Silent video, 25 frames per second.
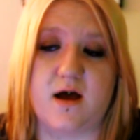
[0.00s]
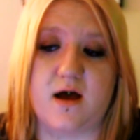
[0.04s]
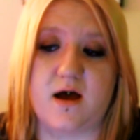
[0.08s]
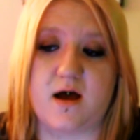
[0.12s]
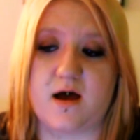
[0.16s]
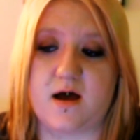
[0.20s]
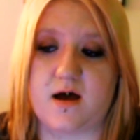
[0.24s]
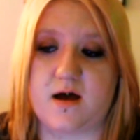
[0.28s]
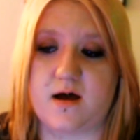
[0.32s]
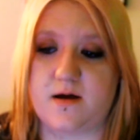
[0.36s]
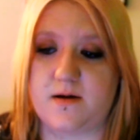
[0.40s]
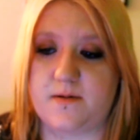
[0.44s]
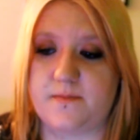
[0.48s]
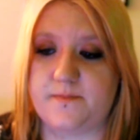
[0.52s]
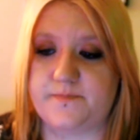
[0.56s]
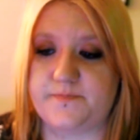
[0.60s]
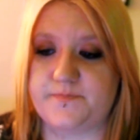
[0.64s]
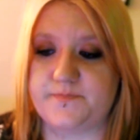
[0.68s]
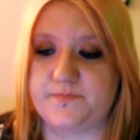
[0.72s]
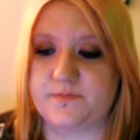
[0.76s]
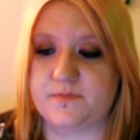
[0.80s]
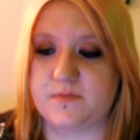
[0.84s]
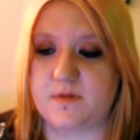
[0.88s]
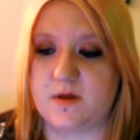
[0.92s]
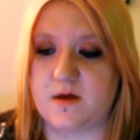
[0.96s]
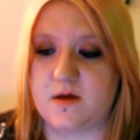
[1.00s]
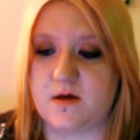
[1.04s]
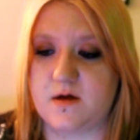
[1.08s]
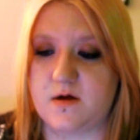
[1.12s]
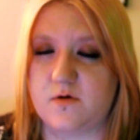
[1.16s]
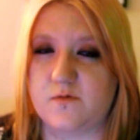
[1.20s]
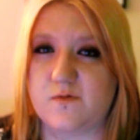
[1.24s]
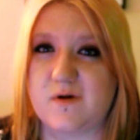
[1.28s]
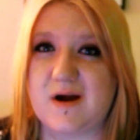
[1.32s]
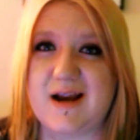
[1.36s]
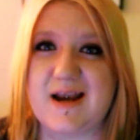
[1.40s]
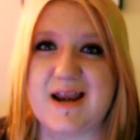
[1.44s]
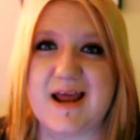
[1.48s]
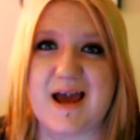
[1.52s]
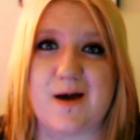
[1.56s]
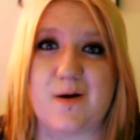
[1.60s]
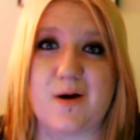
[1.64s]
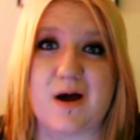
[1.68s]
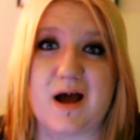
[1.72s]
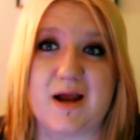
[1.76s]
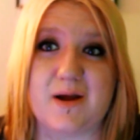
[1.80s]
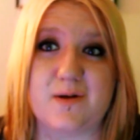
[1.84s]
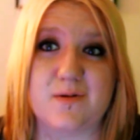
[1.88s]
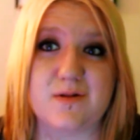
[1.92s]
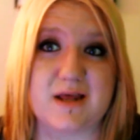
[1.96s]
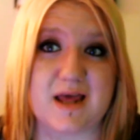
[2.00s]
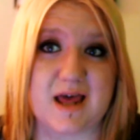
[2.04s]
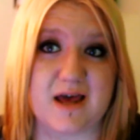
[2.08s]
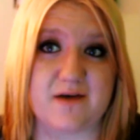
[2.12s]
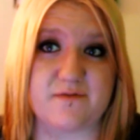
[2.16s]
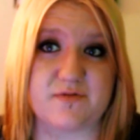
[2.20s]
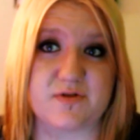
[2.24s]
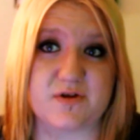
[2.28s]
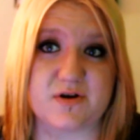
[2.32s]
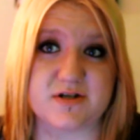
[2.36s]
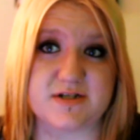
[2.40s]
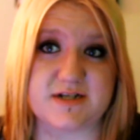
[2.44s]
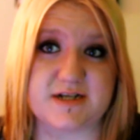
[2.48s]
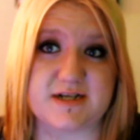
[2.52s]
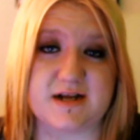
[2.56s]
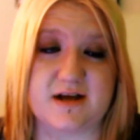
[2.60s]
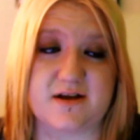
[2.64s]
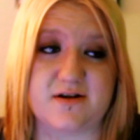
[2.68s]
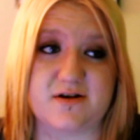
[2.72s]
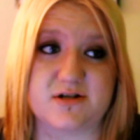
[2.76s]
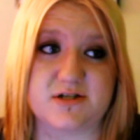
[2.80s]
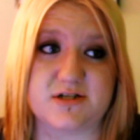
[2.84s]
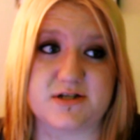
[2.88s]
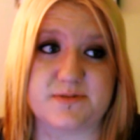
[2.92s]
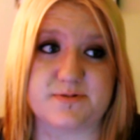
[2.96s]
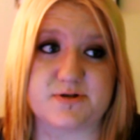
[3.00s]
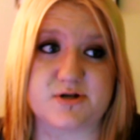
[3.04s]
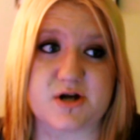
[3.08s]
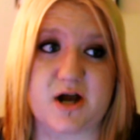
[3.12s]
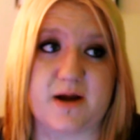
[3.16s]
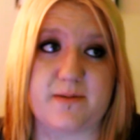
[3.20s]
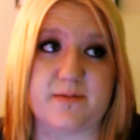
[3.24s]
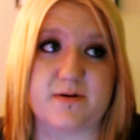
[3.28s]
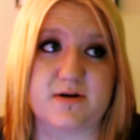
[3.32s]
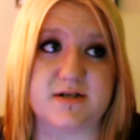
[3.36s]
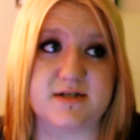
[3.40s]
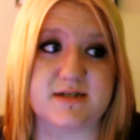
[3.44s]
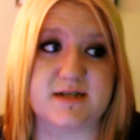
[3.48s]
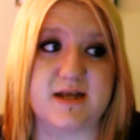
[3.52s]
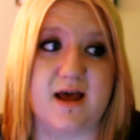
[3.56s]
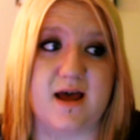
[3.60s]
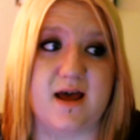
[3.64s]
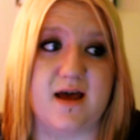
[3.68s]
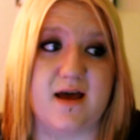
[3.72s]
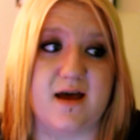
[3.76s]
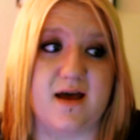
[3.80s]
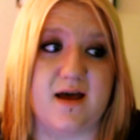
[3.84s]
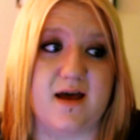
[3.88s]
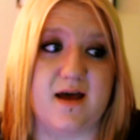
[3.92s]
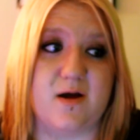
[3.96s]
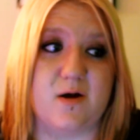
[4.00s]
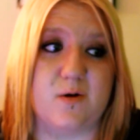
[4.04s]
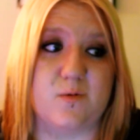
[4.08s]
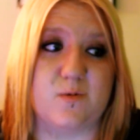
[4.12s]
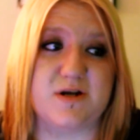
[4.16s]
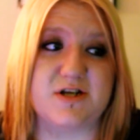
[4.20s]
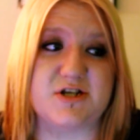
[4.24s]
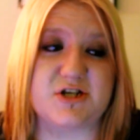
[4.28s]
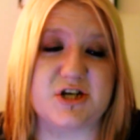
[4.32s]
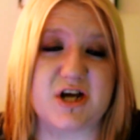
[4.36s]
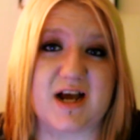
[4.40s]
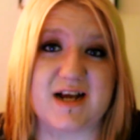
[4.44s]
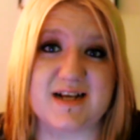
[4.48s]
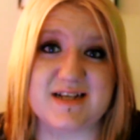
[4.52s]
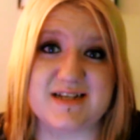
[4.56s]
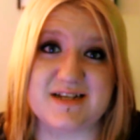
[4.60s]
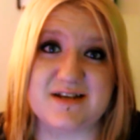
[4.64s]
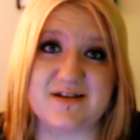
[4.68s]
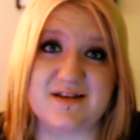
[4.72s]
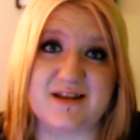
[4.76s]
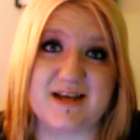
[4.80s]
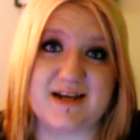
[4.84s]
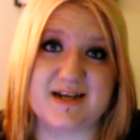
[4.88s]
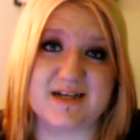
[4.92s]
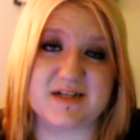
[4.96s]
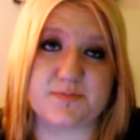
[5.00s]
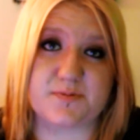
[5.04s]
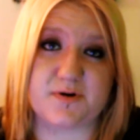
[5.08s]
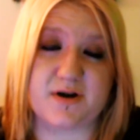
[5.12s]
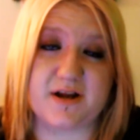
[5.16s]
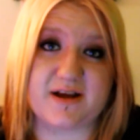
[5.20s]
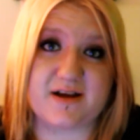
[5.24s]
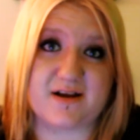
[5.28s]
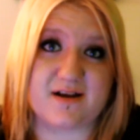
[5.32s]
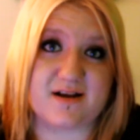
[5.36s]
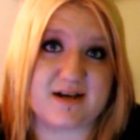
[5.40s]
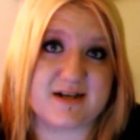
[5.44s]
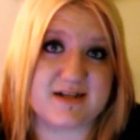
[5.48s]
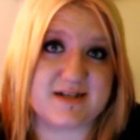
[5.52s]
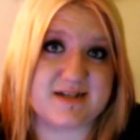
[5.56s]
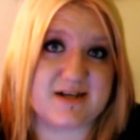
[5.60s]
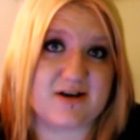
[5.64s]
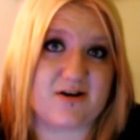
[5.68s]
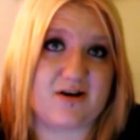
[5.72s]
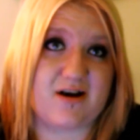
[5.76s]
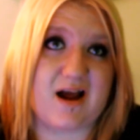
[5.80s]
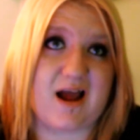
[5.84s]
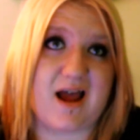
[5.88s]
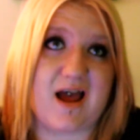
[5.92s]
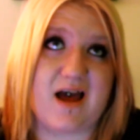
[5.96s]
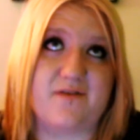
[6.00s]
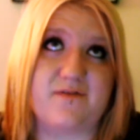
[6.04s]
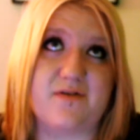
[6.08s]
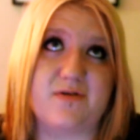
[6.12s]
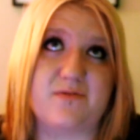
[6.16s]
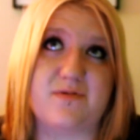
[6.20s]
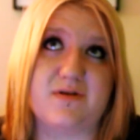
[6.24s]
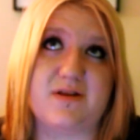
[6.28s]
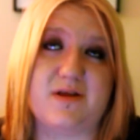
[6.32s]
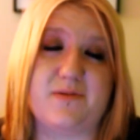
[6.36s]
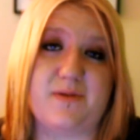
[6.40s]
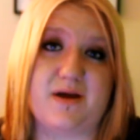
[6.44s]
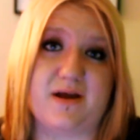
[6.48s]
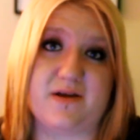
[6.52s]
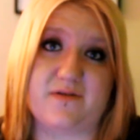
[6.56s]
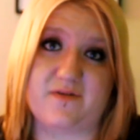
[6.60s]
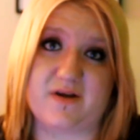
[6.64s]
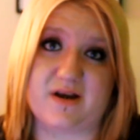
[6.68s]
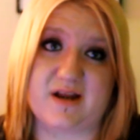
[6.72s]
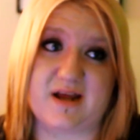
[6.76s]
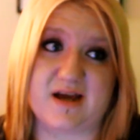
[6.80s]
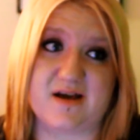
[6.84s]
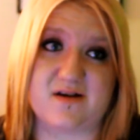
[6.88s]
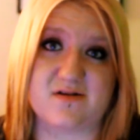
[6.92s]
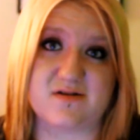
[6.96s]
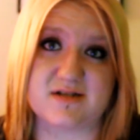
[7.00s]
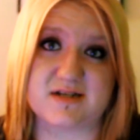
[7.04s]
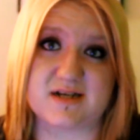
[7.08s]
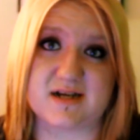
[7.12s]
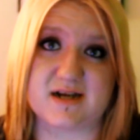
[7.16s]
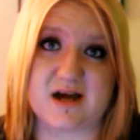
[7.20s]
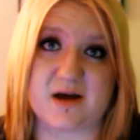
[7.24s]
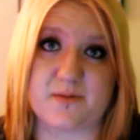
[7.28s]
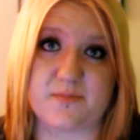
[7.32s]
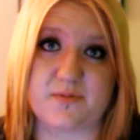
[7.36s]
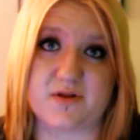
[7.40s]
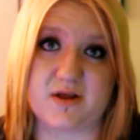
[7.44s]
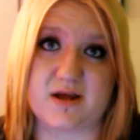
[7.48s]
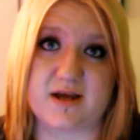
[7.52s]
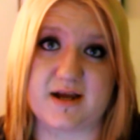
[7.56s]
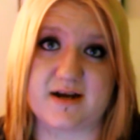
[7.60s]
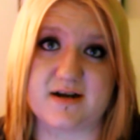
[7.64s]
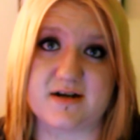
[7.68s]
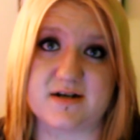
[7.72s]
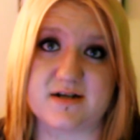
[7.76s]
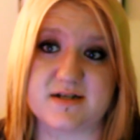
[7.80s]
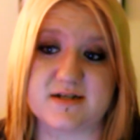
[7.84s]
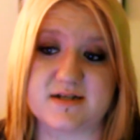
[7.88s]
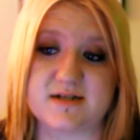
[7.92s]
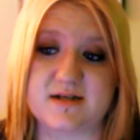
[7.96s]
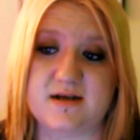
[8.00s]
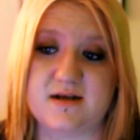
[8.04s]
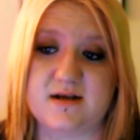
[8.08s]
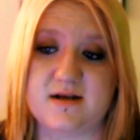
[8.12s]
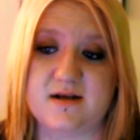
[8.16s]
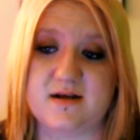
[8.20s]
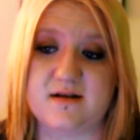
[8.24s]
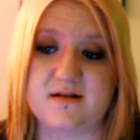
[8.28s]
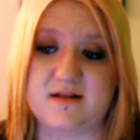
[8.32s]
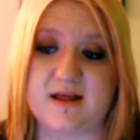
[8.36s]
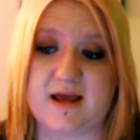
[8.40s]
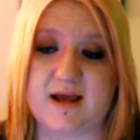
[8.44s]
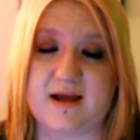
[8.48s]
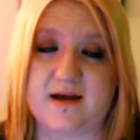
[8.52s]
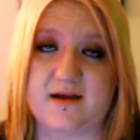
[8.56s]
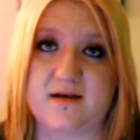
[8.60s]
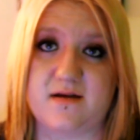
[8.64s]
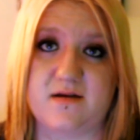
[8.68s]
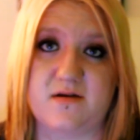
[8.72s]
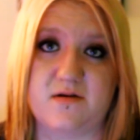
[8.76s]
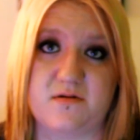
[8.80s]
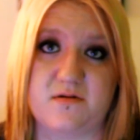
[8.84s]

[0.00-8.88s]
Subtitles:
Right now I only have 1,300 subscribers, which I still think is pretty good considering I haven't really made videos in a couple of years, like